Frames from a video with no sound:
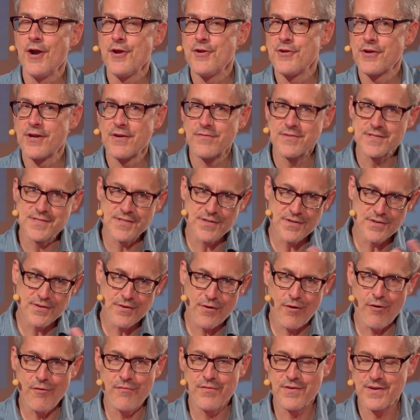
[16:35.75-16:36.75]
you give us an
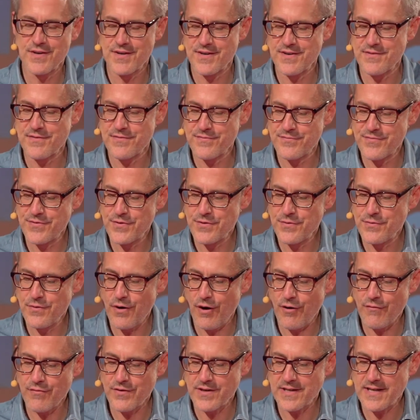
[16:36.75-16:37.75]
overview
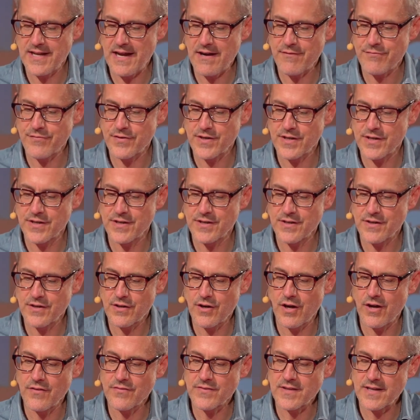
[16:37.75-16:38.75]
over the African
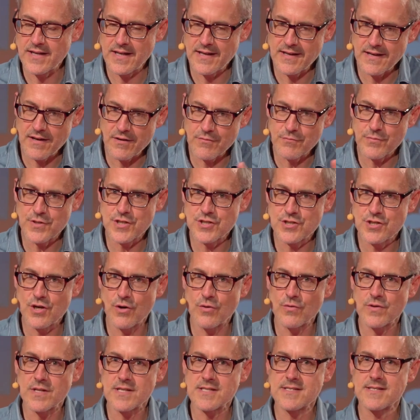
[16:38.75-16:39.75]
continent, and we
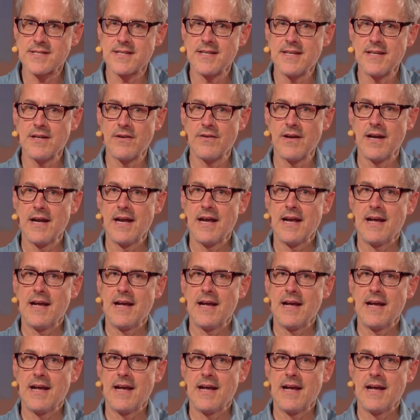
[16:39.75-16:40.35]
show this here,